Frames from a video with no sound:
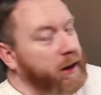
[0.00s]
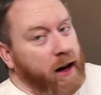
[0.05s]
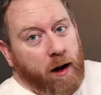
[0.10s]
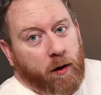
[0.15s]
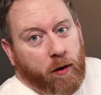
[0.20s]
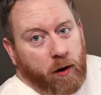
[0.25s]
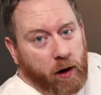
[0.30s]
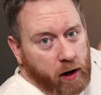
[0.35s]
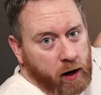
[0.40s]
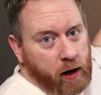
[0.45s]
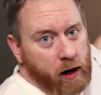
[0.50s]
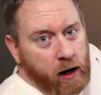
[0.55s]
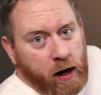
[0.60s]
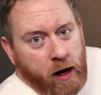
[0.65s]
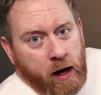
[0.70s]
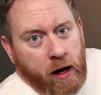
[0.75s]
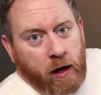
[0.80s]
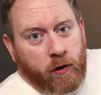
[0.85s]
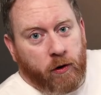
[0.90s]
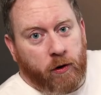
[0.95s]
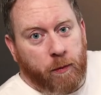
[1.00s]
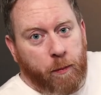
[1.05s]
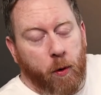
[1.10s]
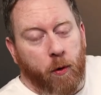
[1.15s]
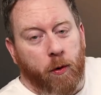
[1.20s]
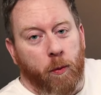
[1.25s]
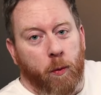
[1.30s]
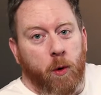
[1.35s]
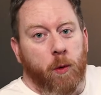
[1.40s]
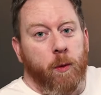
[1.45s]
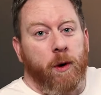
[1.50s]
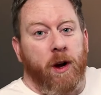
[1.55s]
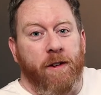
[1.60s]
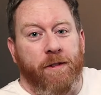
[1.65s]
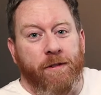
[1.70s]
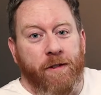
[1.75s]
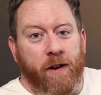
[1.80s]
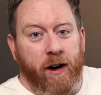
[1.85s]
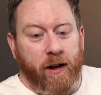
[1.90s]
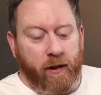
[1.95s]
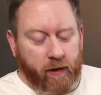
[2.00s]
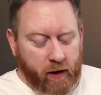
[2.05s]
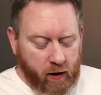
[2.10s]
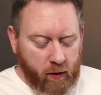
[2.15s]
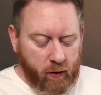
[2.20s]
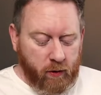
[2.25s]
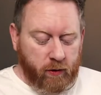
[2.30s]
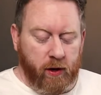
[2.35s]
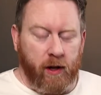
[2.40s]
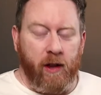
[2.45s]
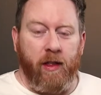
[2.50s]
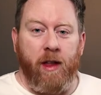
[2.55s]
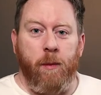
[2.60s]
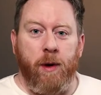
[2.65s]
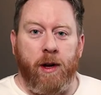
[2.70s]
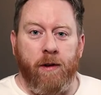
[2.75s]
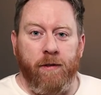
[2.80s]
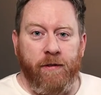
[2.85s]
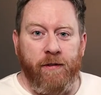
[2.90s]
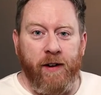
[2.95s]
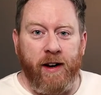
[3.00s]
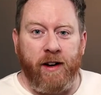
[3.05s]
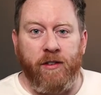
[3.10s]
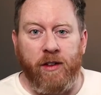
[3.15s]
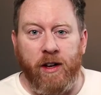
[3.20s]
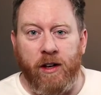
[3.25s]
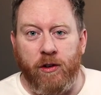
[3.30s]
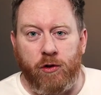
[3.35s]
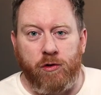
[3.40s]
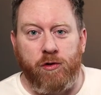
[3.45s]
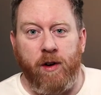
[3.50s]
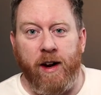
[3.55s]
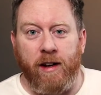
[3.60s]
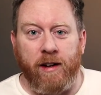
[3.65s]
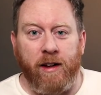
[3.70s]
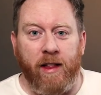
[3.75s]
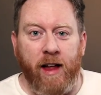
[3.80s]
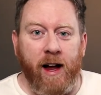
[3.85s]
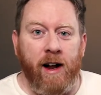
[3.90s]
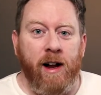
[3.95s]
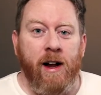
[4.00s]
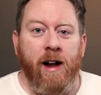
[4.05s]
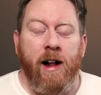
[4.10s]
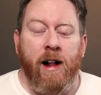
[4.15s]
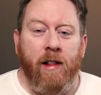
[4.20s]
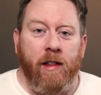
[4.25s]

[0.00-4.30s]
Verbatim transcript: down to support the wall. We're gonna find those and then we can fix these straight into that.